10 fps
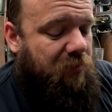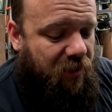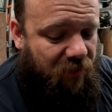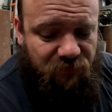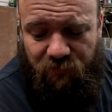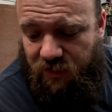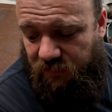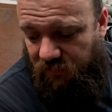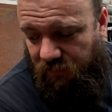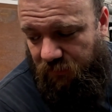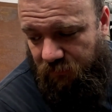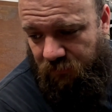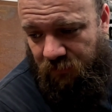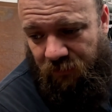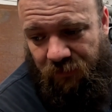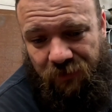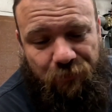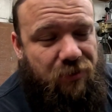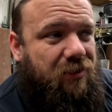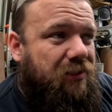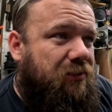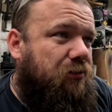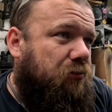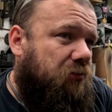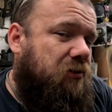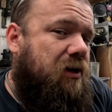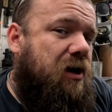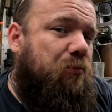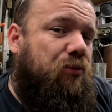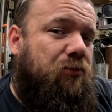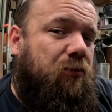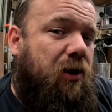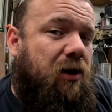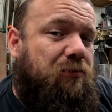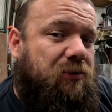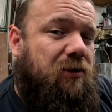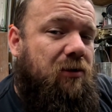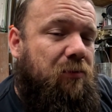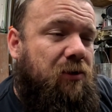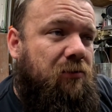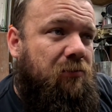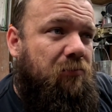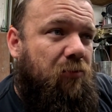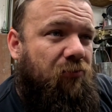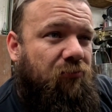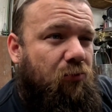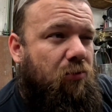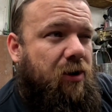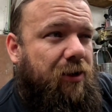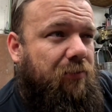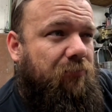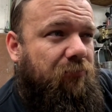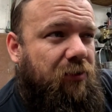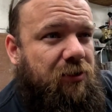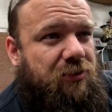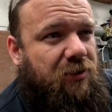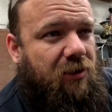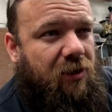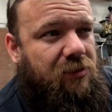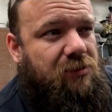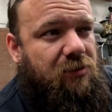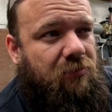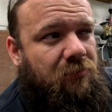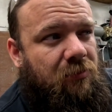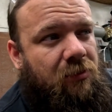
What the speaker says: I have some ideas, but I need those top cups to come in before I can finish that idea,